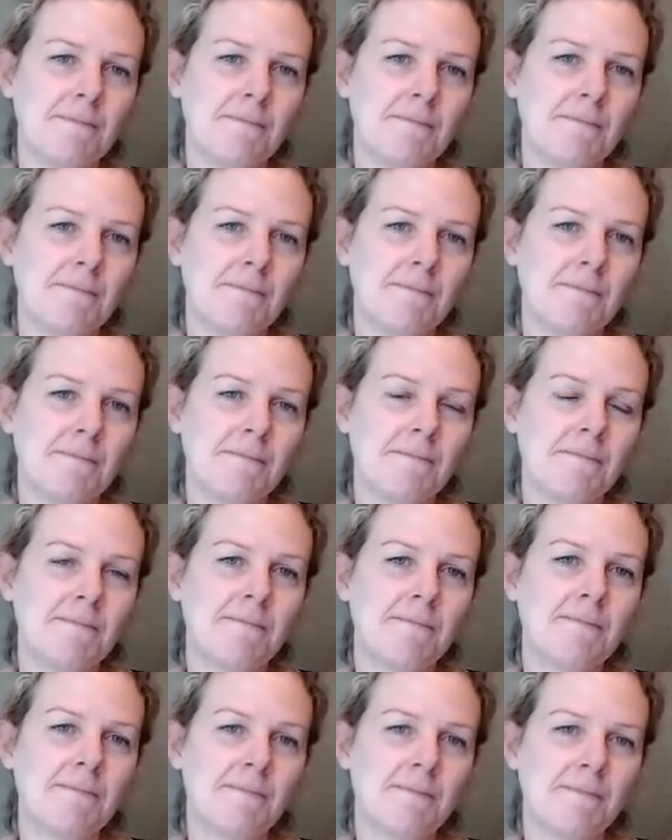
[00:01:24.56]

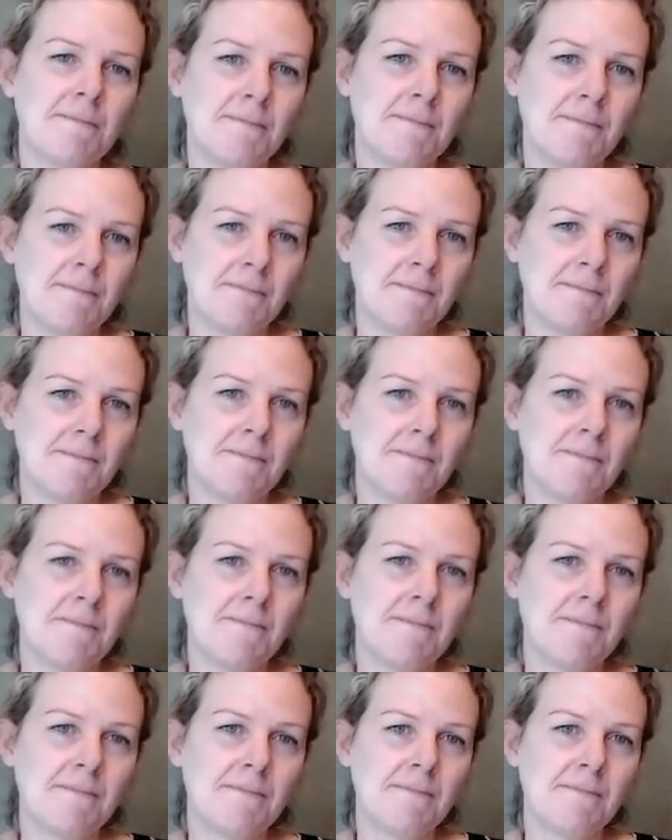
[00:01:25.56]

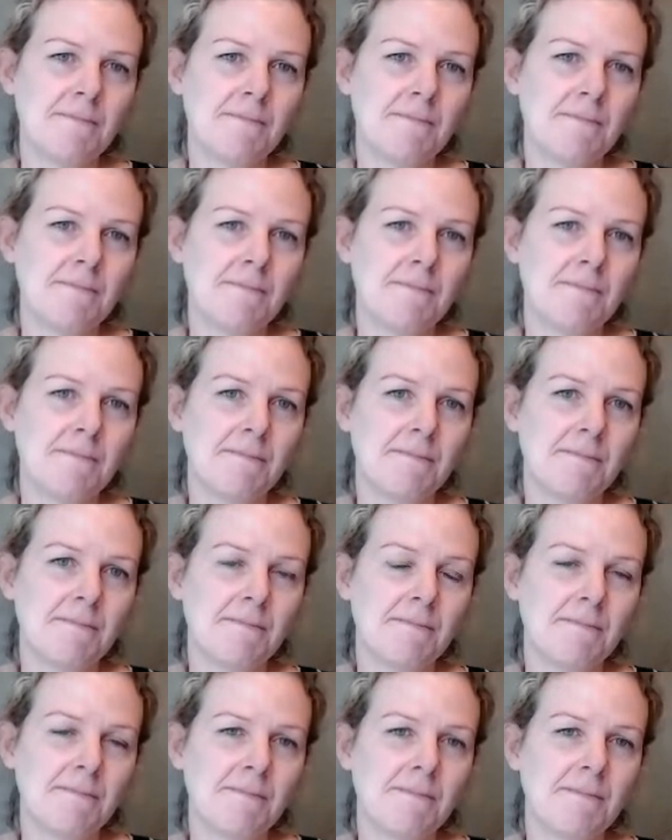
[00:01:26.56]

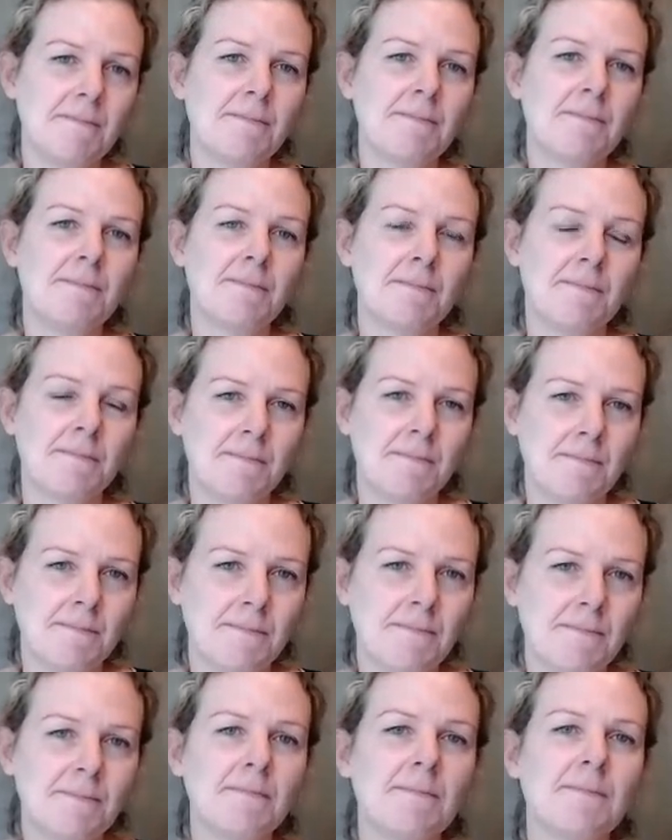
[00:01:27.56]

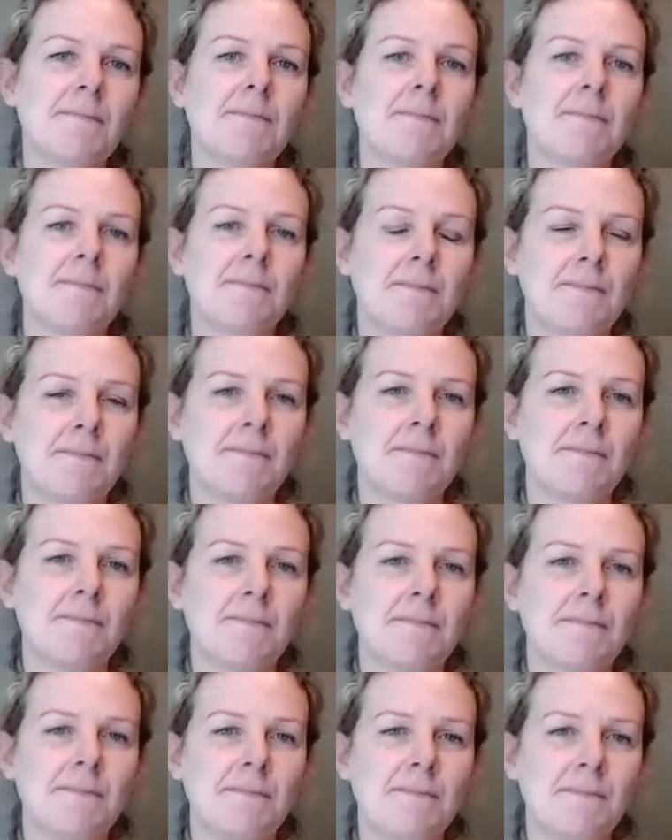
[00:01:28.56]

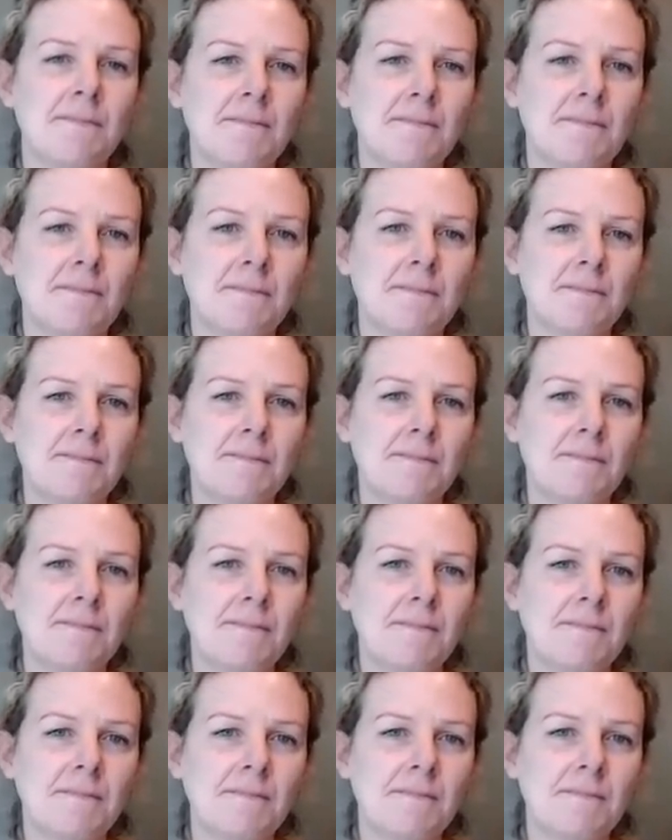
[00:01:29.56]

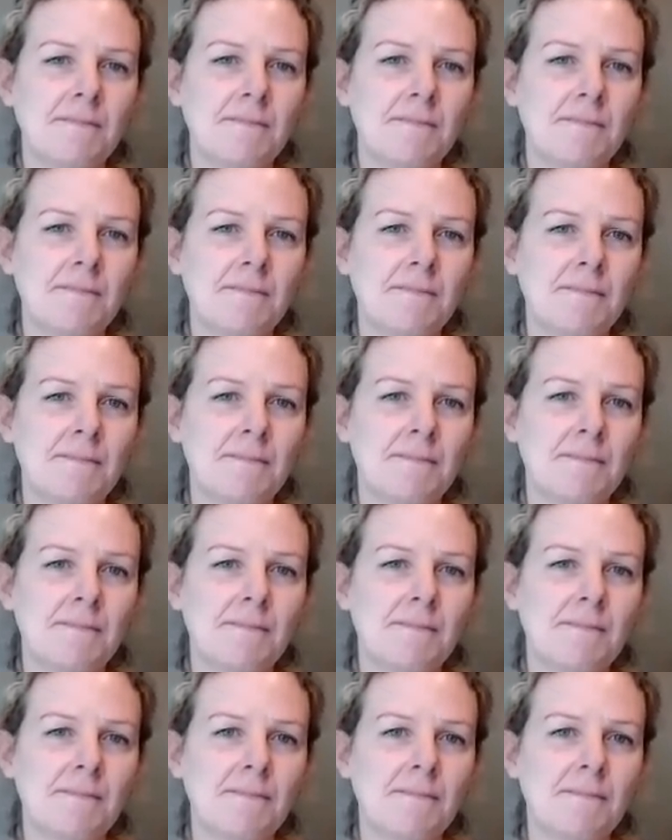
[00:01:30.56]

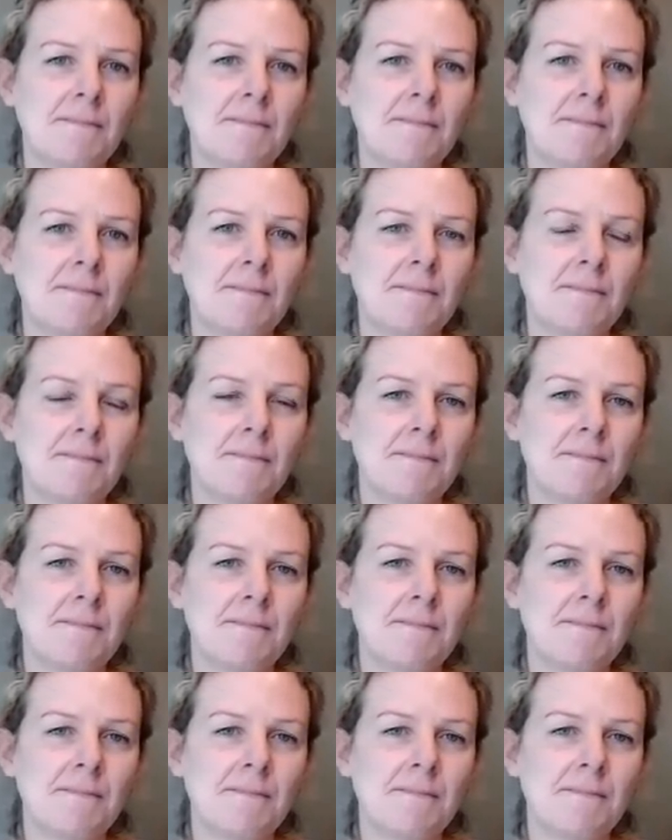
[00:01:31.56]
(silent)